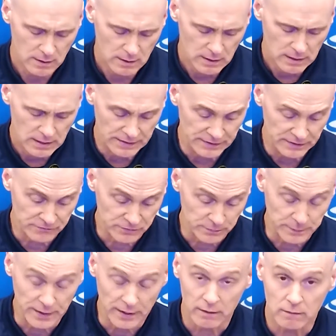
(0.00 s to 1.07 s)
and then from
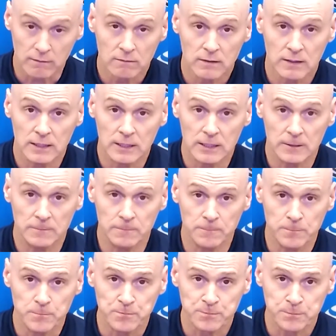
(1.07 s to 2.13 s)
there,
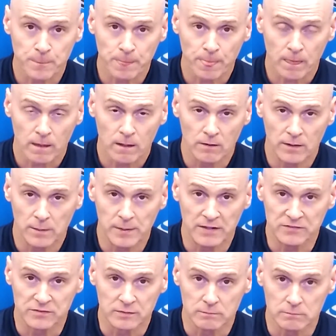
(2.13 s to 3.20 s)
they
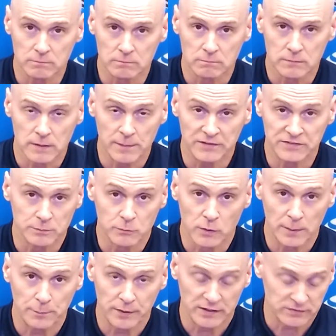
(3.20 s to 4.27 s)
made some
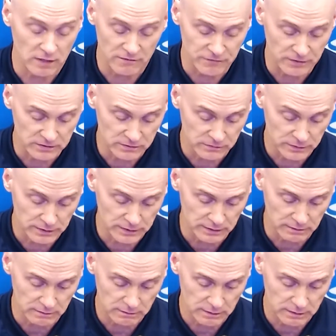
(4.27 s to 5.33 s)
great plays offensively,
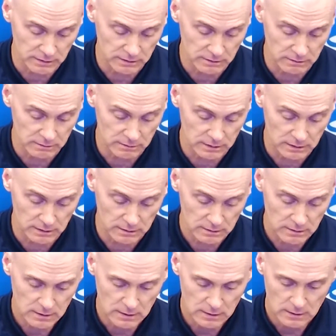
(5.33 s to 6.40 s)
and
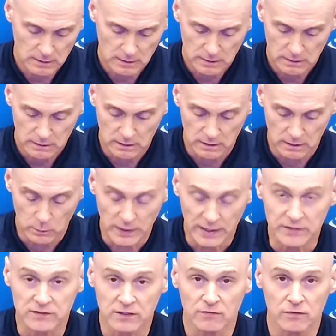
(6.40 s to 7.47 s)
we
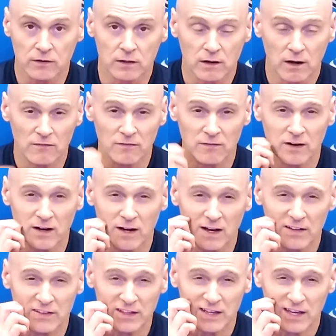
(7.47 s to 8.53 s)
had tough luck off
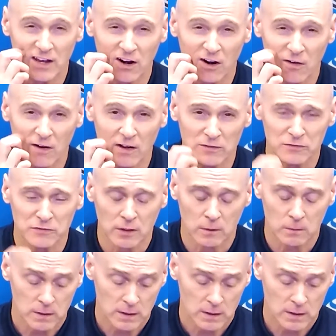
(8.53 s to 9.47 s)
at our end. So,